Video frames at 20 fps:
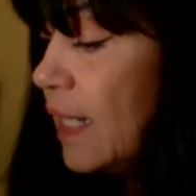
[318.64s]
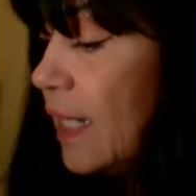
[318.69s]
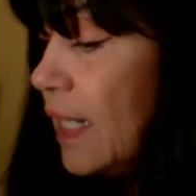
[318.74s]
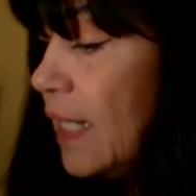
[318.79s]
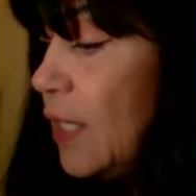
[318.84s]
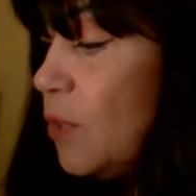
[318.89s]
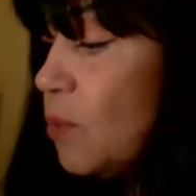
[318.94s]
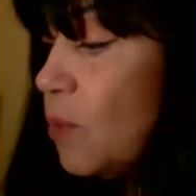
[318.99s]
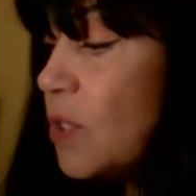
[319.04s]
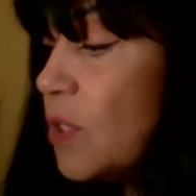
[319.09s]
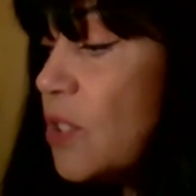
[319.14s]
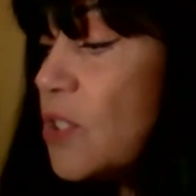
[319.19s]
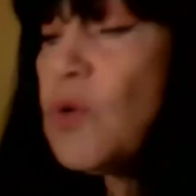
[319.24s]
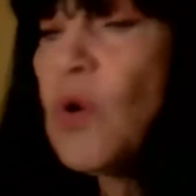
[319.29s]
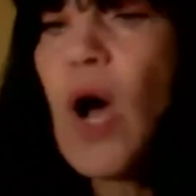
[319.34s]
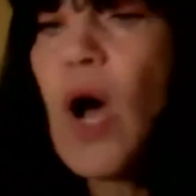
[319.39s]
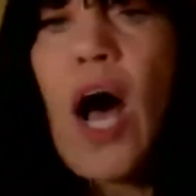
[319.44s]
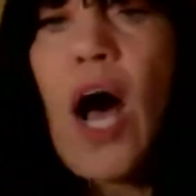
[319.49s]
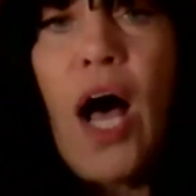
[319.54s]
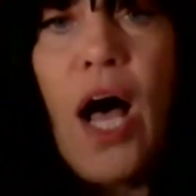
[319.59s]
equals
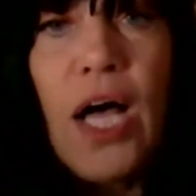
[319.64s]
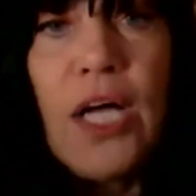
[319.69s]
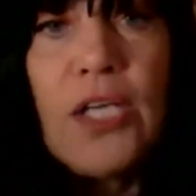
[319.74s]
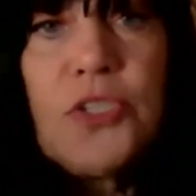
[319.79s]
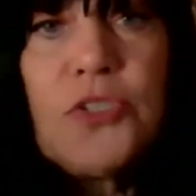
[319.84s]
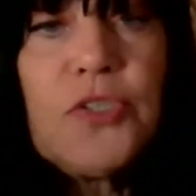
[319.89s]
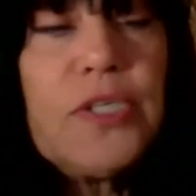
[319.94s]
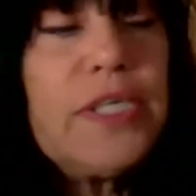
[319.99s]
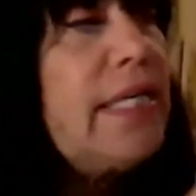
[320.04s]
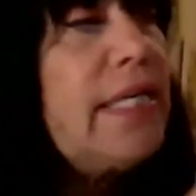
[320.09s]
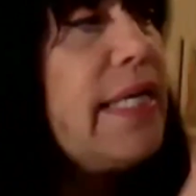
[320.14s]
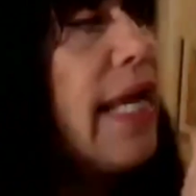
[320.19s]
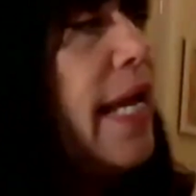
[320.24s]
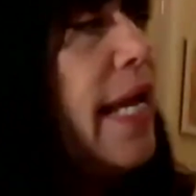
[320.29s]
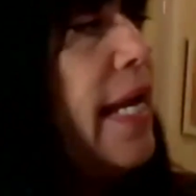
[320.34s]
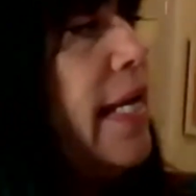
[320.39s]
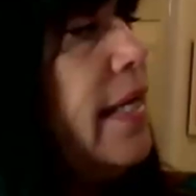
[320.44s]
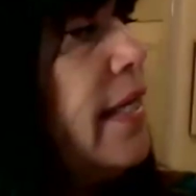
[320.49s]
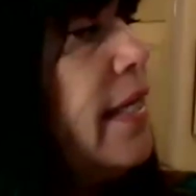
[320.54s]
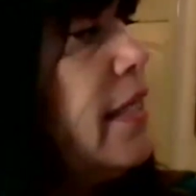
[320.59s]

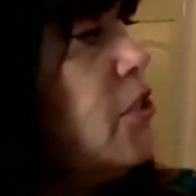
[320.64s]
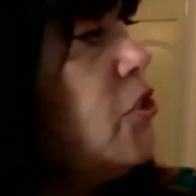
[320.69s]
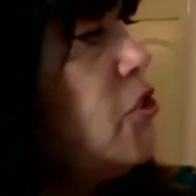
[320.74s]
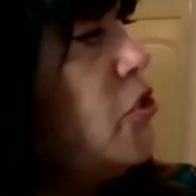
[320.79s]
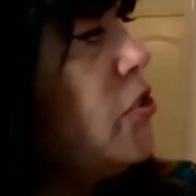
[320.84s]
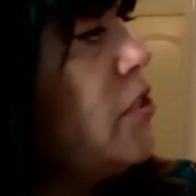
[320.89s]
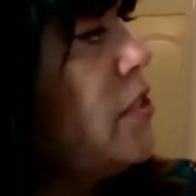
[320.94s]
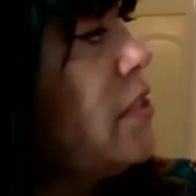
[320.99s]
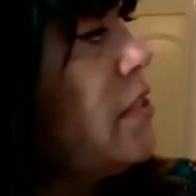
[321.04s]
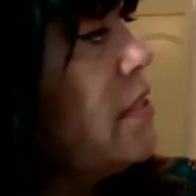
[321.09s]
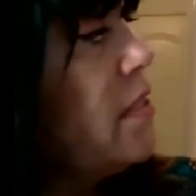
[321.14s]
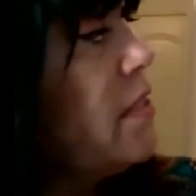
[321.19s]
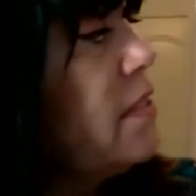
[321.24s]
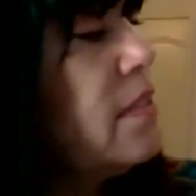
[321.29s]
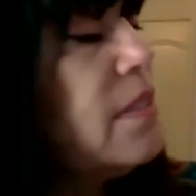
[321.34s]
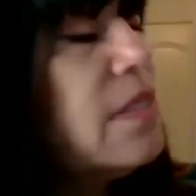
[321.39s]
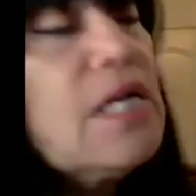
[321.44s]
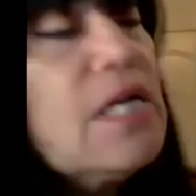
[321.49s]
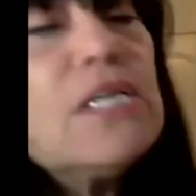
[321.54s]
108 inches.